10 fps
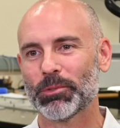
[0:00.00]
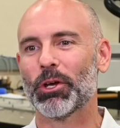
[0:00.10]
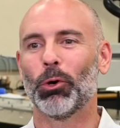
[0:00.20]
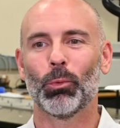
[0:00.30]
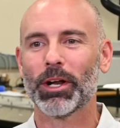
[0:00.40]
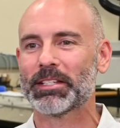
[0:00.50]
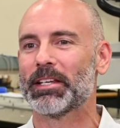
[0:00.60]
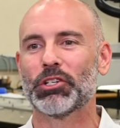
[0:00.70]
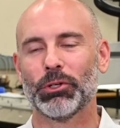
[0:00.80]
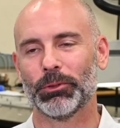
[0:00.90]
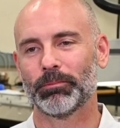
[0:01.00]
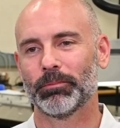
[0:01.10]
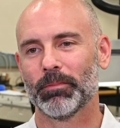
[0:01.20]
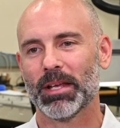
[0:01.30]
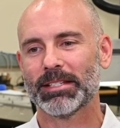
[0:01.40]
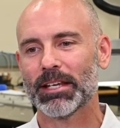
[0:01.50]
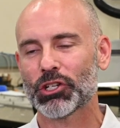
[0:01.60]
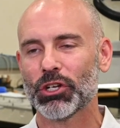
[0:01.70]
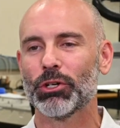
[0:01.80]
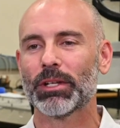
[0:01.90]
So what is SigShield? Sig
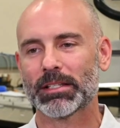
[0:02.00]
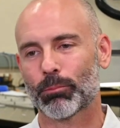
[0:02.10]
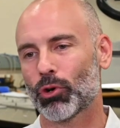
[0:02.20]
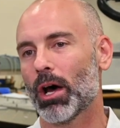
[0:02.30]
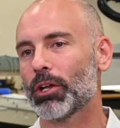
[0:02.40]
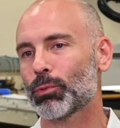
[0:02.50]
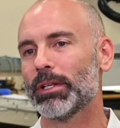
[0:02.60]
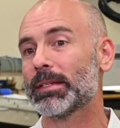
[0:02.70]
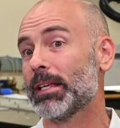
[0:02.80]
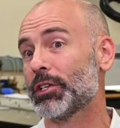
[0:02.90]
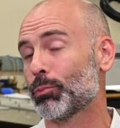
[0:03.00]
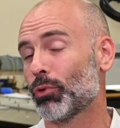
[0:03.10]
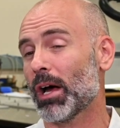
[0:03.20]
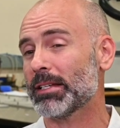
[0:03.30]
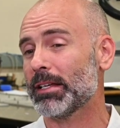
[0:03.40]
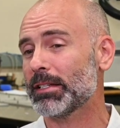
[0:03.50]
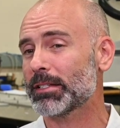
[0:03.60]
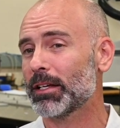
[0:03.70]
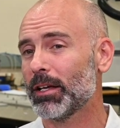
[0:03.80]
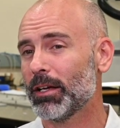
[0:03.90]
Shield is a product realization
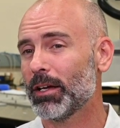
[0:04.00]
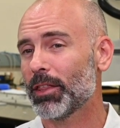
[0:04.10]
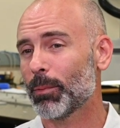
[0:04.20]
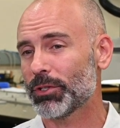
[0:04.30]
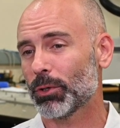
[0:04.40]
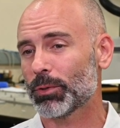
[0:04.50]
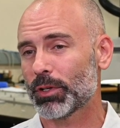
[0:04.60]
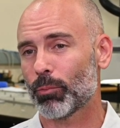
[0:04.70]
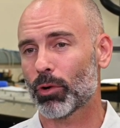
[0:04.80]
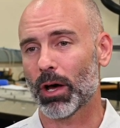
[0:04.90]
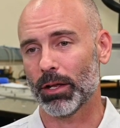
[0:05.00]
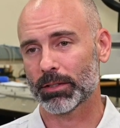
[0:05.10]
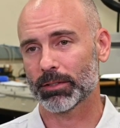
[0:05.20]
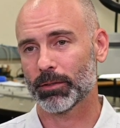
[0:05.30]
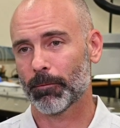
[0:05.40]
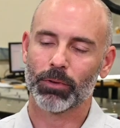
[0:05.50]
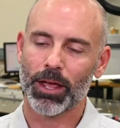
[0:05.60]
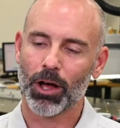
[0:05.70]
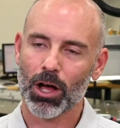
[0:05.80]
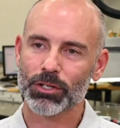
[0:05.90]
process that results in a product.
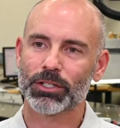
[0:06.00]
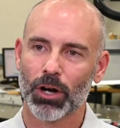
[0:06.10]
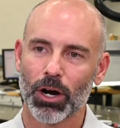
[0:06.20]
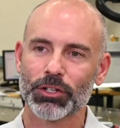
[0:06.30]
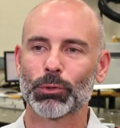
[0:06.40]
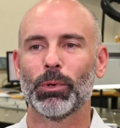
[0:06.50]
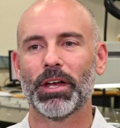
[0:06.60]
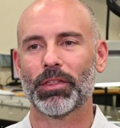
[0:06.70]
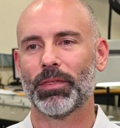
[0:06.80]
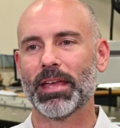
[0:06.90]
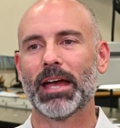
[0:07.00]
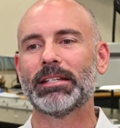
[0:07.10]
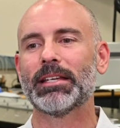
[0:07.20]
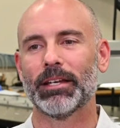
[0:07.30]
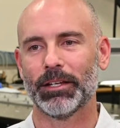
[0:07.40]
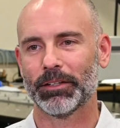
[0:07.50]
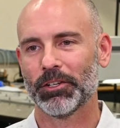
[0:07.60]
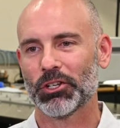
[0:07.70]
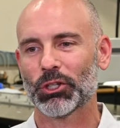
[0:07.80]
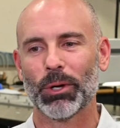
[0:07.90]
It all starts with the idea.
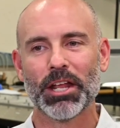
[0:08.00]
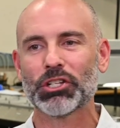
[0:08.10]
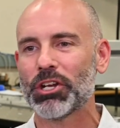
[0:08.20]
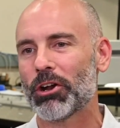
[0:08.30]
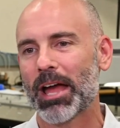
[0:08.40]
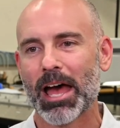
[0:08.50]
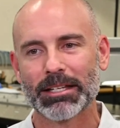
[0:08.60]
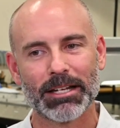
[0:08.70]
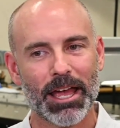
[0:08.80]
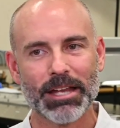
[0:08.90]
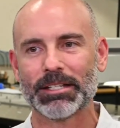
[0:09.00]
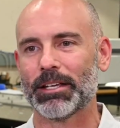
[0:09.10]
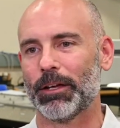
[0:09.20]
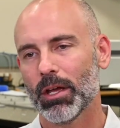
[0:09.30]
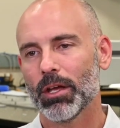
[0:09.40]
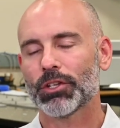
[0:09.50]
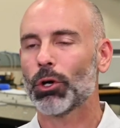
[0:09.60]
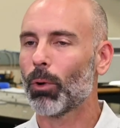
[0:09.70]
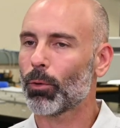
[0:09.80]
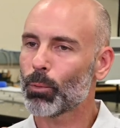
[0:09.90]
So an engineer has an idea.
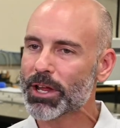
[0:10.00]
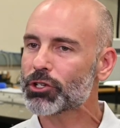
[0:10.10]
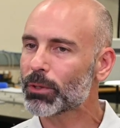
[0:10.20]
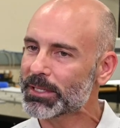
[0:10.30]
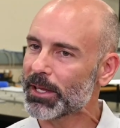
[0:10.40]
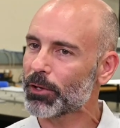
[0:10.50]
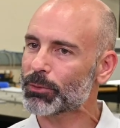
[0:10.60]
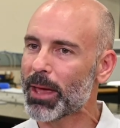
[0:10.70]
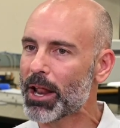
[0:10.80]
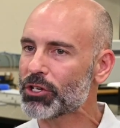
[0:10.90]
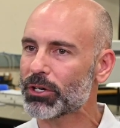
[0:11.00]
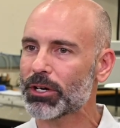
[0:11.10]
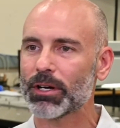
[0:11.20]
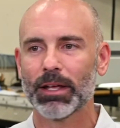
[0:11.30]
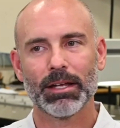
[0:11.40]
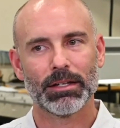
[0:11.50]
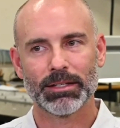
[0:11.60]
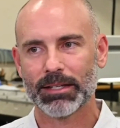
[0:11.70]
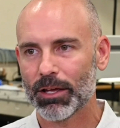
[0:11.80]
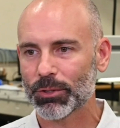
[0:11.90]
So our regional sales manager
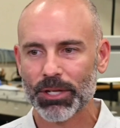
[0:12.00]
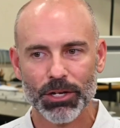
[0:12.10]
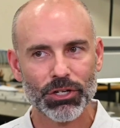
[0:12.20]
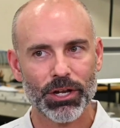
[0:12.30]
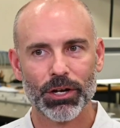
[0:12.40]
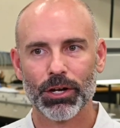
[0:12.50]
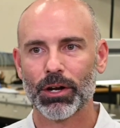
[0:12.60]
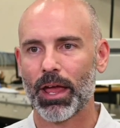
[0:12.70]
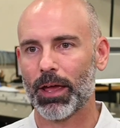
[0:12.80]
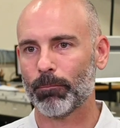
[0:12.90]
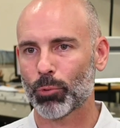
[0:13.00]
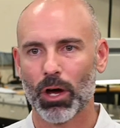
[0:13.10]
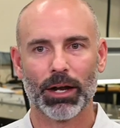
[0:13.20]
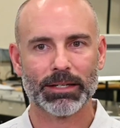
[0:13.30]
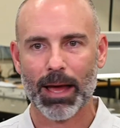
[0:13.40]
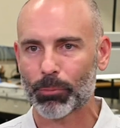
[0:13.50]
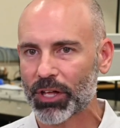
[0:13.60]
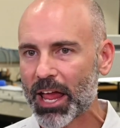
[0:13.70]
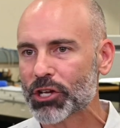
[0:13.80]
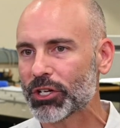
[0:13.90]
sales engineer and product
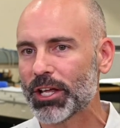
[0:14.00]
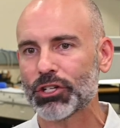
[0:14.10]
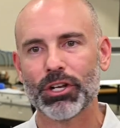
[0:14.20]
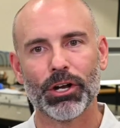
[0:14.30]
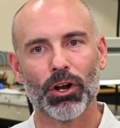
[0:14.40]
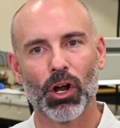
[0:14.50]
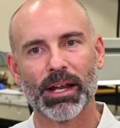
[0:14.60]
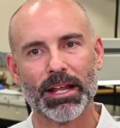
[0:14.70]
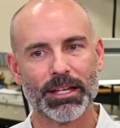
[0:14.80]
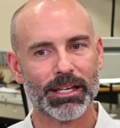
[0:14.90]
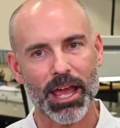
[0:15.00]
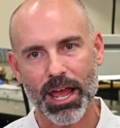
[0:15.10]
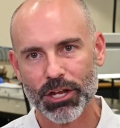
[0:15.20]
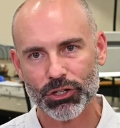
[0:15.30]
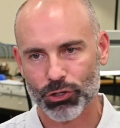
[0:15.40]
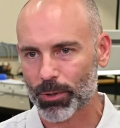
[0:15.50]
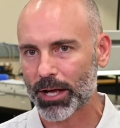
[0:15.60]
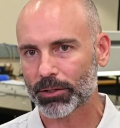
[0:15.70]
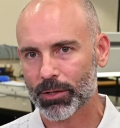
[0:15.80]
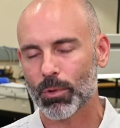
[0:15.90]
application engineer are going to engage
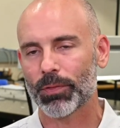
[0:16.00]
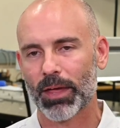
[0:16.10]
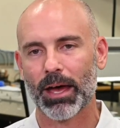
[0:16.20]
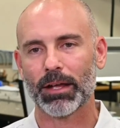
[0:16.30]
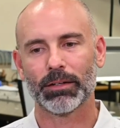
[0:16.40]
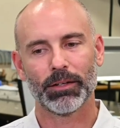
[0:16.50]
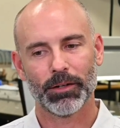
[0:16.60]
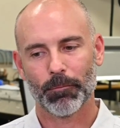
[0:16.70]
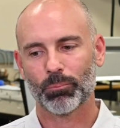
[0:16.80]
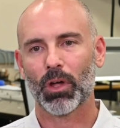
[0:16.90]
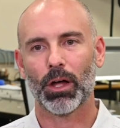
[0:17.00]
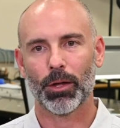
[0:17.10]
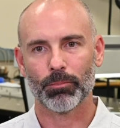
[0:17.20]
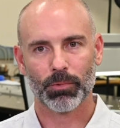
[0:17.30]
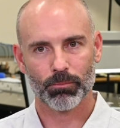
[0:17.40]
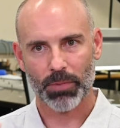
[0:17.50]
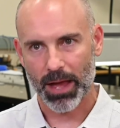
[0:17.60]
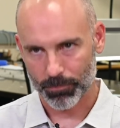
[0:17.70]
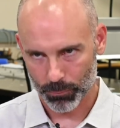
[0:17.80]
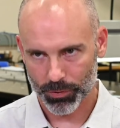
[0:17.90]
directly with that um,
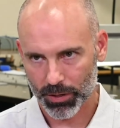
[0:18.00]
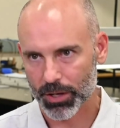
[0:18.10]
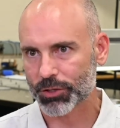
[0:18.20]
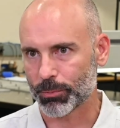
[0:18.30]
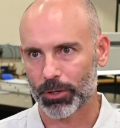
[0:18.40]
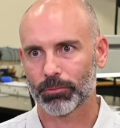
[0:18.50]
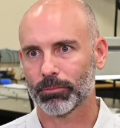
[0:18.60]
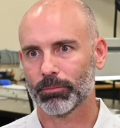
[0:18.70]
at, with the customer.